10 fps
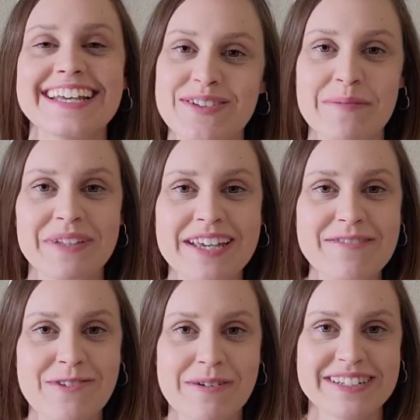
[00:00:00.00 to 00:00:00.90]
So I'm looking
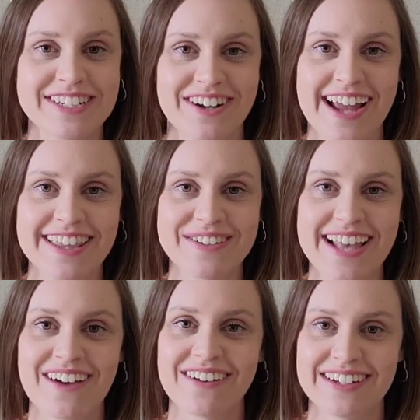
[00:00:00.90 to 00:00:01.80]
forward to trying those
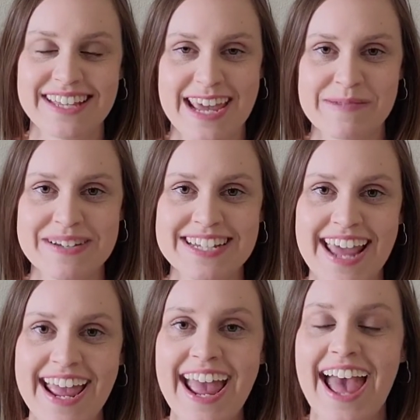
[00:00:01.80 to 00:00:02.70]
out on camera
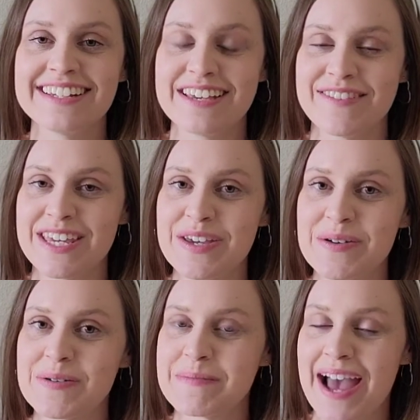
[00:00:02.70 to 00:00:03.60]
today and giving
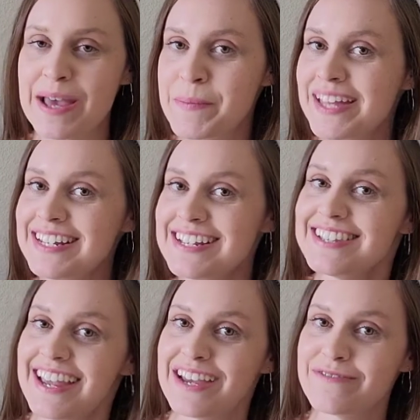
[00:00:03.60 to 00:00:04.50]
you my
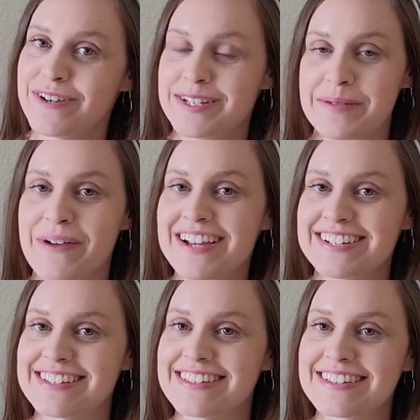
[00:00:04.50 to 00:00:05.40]
opinions and first
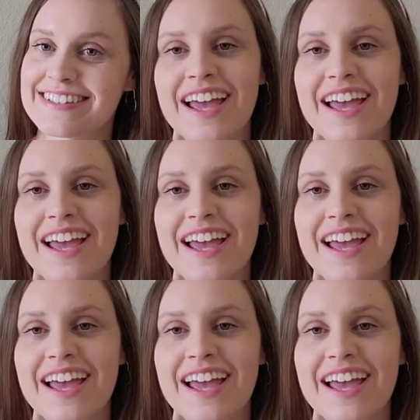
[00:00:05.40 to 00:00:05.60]
impressions.